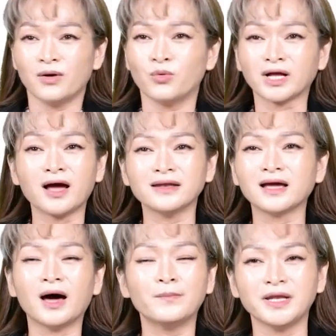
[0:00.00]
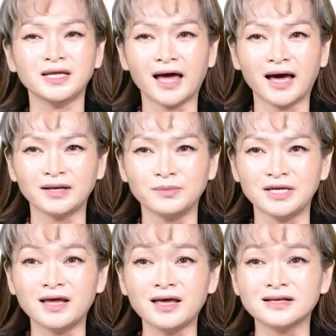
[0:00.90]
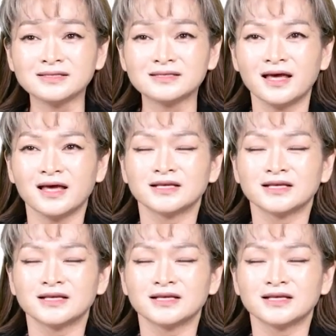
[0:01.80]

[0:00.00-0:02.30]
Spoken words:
what kind of company Atomy is.